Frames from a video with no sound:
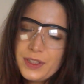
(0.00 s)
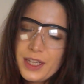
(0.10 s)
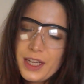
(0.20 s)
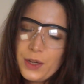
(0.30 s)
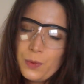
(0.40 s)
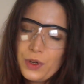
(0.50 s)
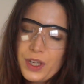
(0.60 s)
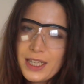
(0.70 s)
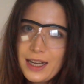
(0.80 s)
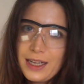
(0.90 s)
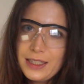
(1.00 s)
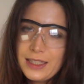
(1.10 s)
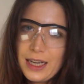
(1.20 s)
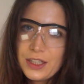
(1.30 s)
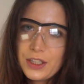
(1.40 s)
they would add
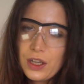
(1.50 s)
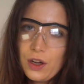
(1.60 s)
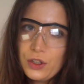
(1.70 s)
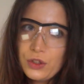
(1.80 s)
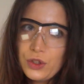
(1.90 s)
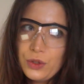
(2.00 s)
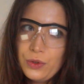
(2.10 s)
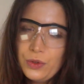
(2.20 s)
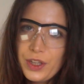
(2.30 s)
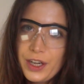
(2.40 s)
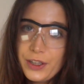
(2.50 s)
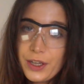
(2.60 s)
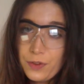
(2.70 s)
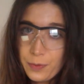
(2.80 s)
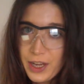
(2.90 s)
that onto their
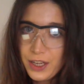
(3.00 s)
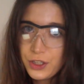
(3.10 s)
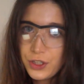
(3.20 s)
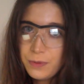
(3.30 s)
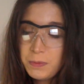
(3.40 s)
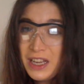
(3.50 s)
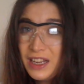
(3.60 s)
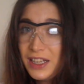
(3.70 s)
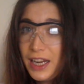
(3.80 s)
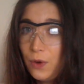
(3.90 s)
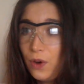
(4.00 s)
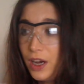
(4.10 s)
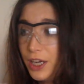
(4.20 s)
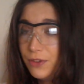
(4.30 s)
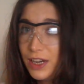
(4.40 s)
cover page. Now
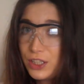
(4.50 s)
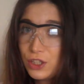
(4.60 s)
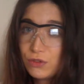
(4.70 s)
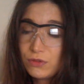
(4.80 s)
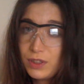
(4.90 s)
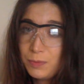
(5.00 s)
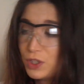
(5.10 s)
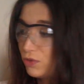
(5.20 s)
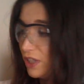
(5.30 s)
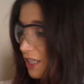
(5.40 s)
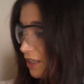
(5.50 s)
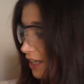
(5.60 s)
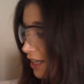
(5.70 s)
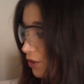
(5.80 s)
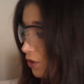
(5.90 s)
I read a script recently